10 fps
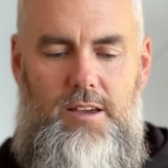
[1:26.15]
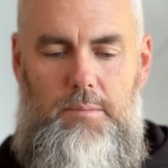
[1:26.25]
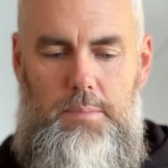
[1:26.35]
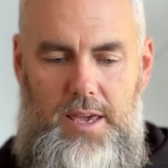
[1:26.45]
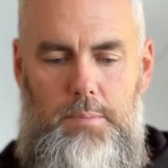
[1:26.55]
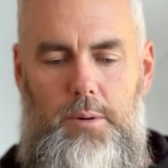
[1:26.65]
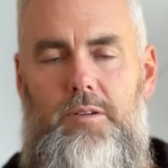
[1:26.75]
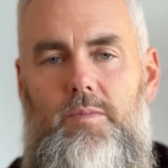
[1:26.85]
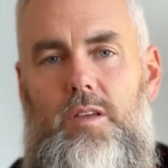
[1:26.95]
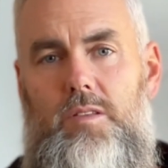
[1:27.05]
a
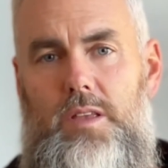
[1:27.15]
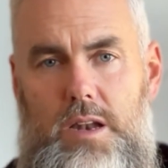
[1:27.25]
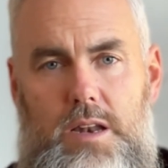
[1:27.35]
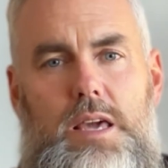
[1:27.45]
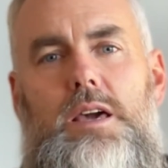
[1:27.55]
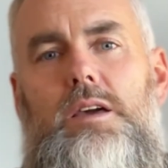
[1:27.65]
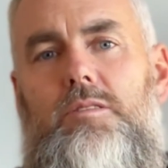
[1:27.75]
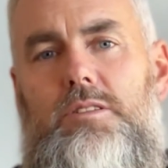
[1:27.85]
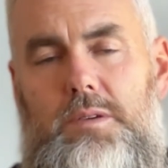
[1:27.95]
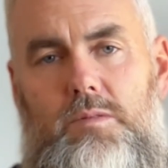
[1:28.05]
people that
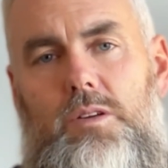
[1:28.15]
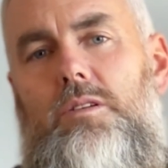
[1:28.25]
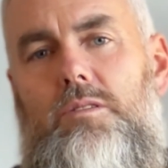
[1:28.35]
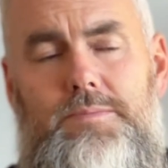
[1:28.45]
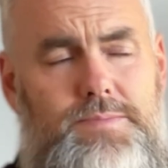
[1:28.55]
need to be renewed,